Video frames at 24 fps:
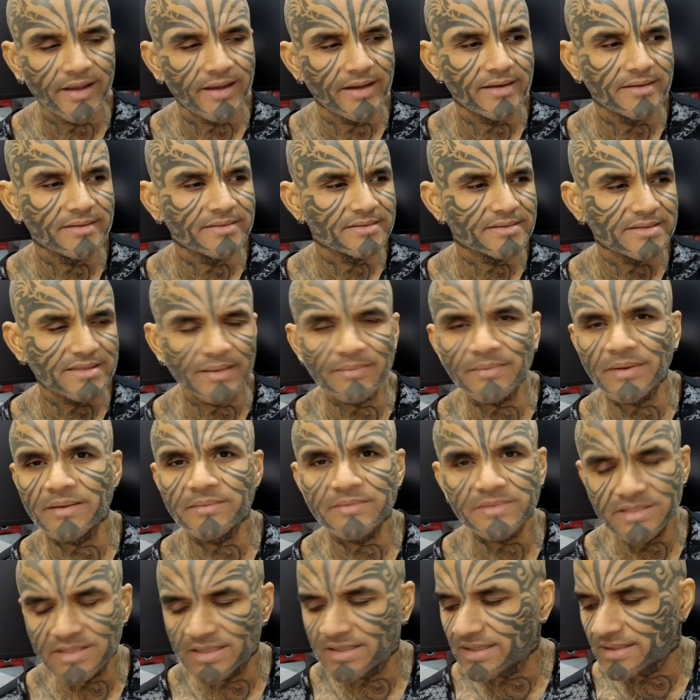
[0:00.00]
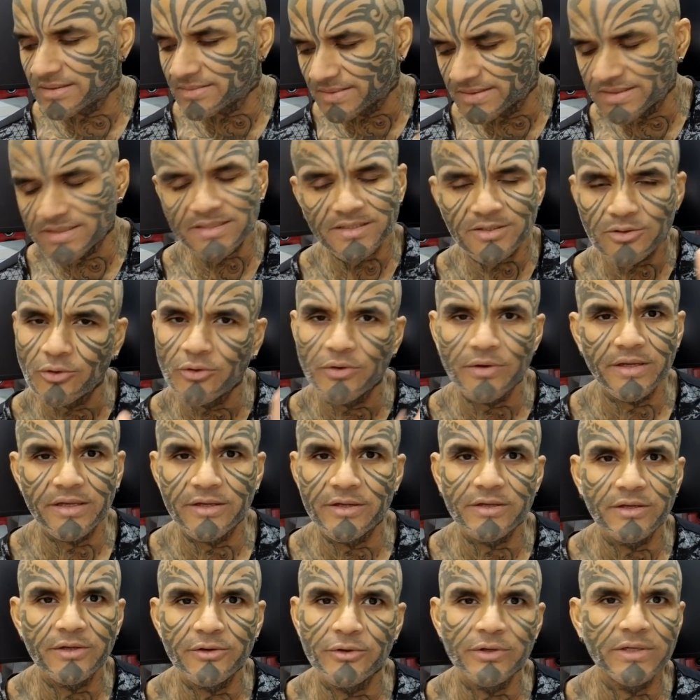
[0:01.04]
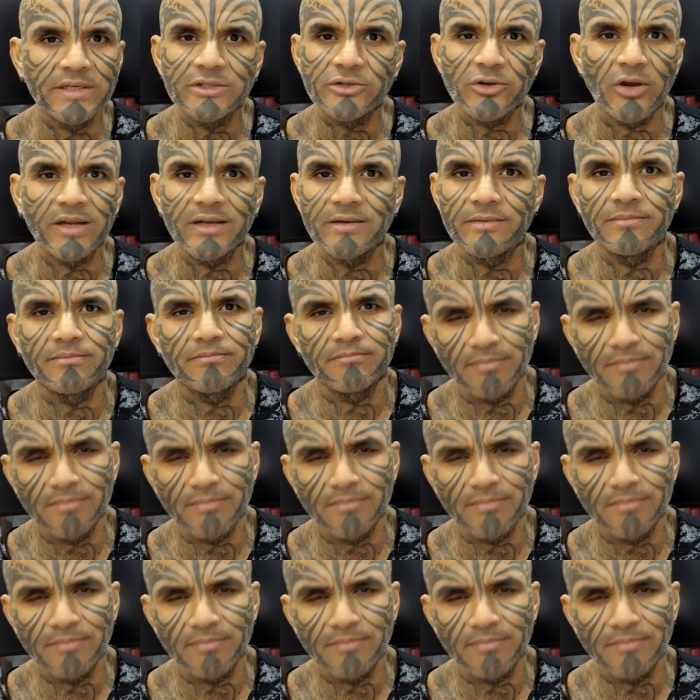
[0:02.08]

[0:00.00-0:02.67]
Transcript: And sometimes she tells me, just go, you, you enjoy.